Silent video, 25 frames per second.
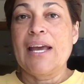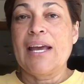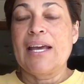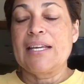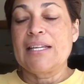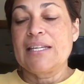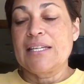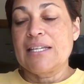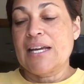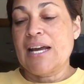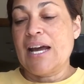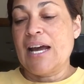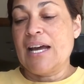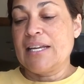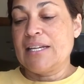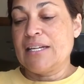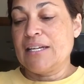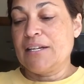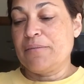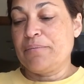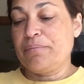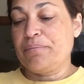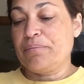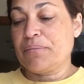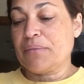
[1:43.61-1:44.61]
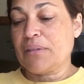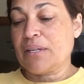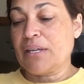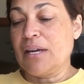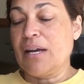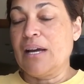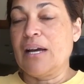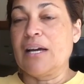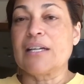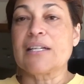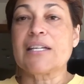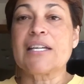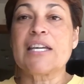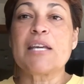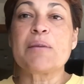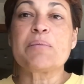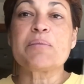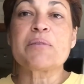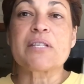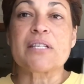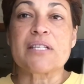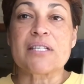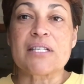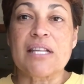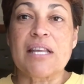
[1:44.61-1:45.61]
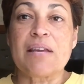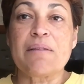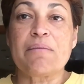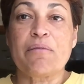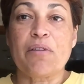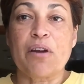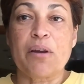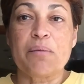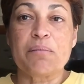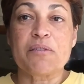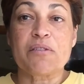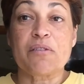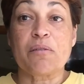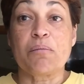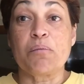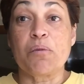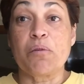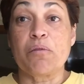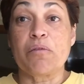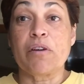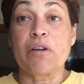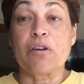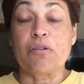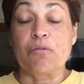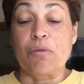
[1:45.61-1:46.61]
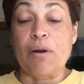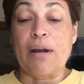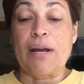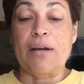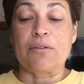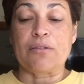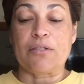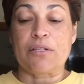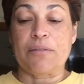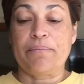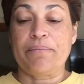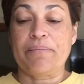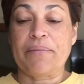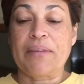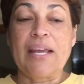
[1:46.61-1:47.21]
and he kind of keeps the slate frames from moving around.